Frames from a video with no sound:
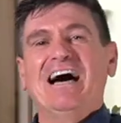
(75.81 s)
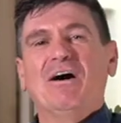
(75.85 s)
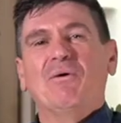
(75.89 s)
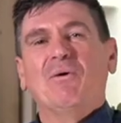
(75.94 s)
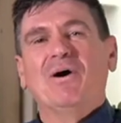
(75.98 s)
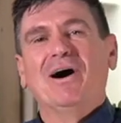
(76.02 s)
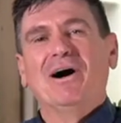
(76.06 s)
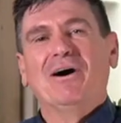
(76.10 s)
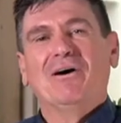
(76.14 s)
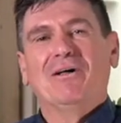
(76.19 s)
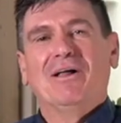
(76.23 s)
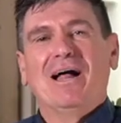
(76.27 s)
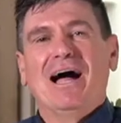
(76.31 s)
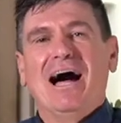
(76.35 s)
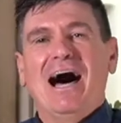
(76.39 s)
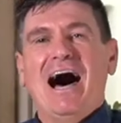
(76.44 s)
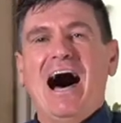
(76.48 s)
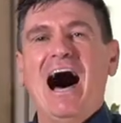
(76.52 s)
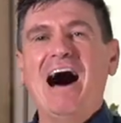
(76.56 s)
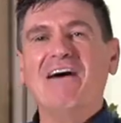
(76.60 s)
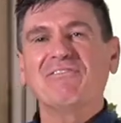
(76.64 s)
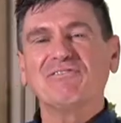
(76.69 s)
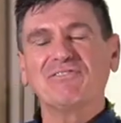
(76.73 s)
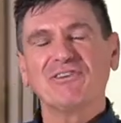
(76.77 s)
Well,
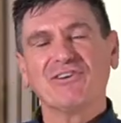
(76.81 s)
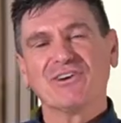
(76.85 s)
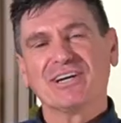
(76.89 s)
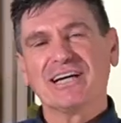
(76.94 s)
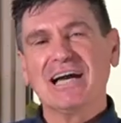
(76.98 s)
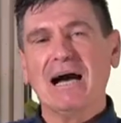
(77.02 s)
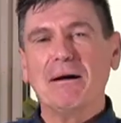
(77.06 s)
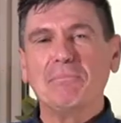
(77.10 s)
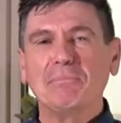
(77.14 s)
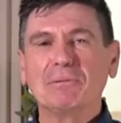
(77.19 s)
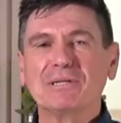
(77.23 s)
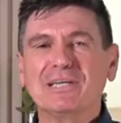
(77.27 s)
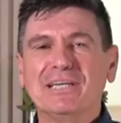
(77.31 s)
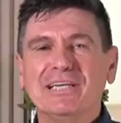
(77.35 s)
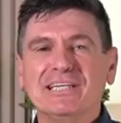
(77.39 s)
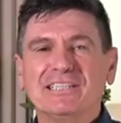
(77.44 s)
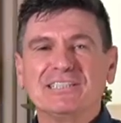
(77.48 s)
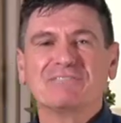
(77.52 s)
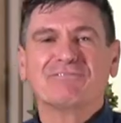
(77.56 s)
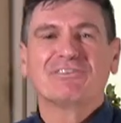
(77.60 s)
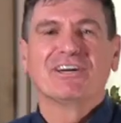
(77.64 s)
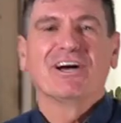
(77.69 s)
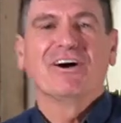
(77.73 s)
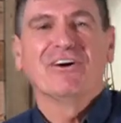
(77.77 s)
after a couple of
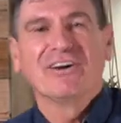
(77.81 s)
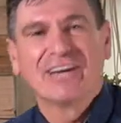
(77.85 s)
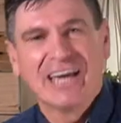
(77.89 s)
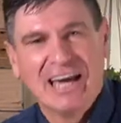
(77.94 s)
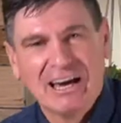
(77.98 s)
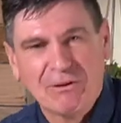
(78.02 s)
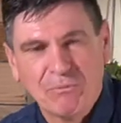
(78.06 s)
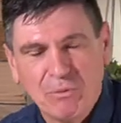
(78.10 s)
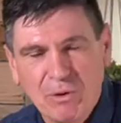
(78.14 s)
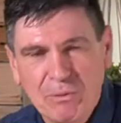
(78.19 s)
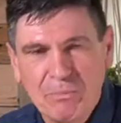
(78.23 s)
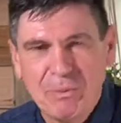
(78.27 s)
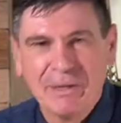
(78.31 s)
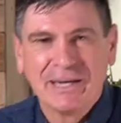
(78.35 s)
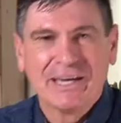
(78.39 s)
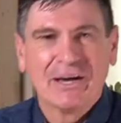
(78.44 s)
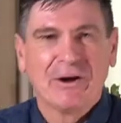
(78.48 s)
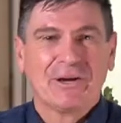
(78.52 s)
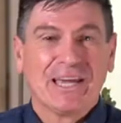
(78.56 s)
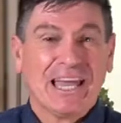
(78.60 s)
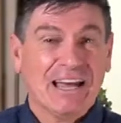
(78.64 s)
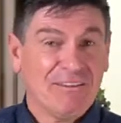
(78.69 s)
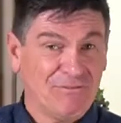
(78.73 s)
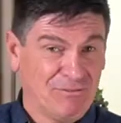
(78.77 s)
years of going out, we've been
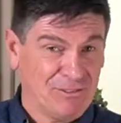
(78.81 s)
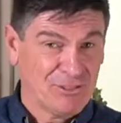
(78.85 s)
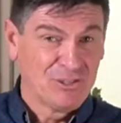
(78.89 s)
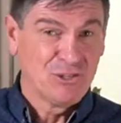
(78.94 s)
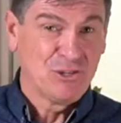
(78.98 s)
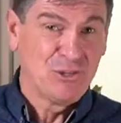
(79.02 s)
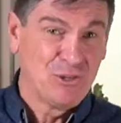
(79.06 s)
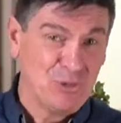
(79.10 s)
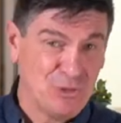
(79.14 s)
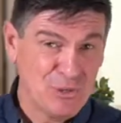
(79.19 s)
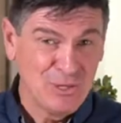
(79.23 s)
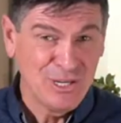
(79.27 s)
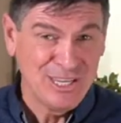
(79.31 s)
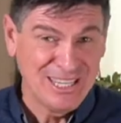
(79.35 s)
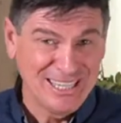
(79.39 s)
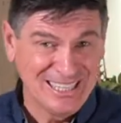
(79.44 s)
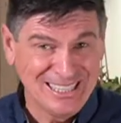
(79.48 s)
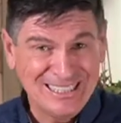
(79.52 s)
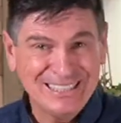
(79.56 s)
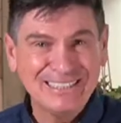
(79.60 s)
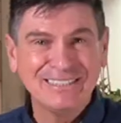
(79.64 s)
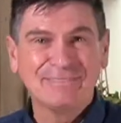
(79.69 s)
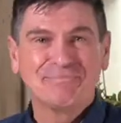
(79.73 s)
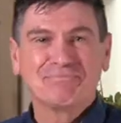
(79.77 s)
going out for 2
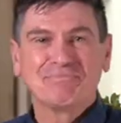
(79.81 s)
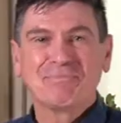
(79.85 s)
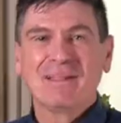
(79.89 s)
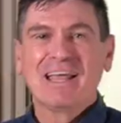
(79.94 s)
years,